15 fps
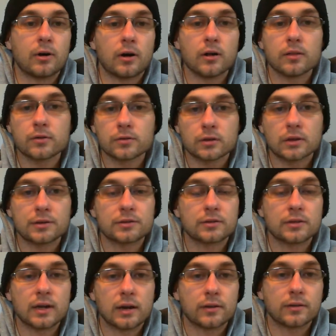All those links are
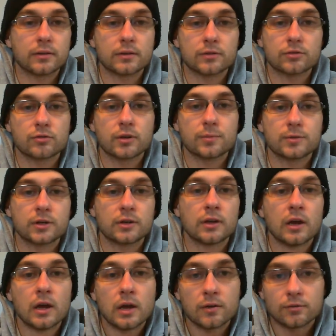down in the description.
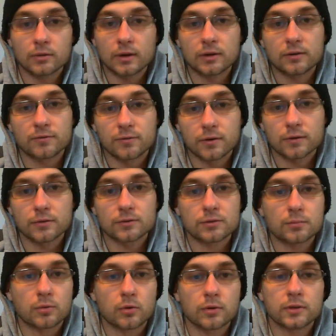If you'd like to further
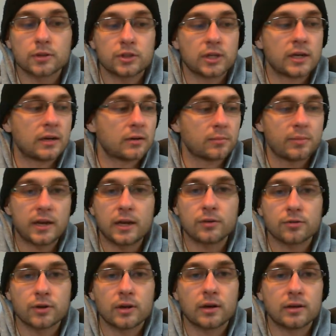support the channel,
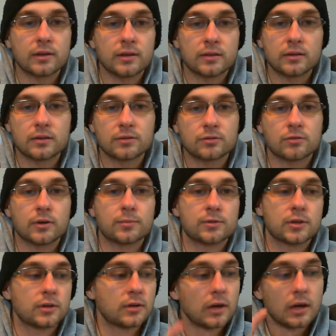Patreon in the
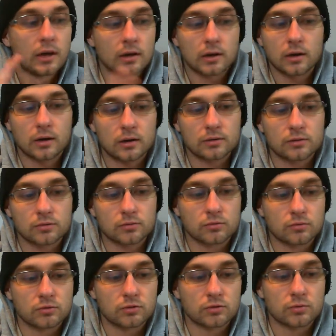description,
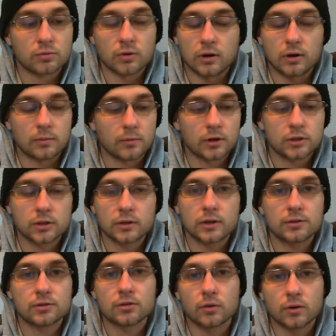
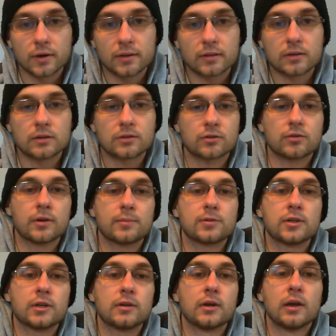merchandise store in the
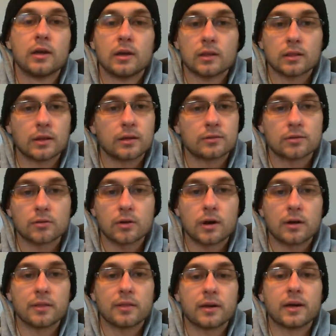description. Links are
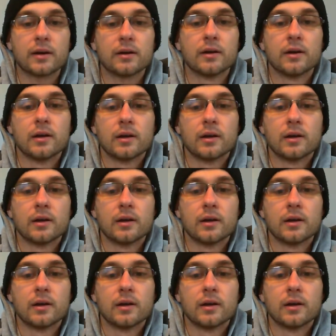all there.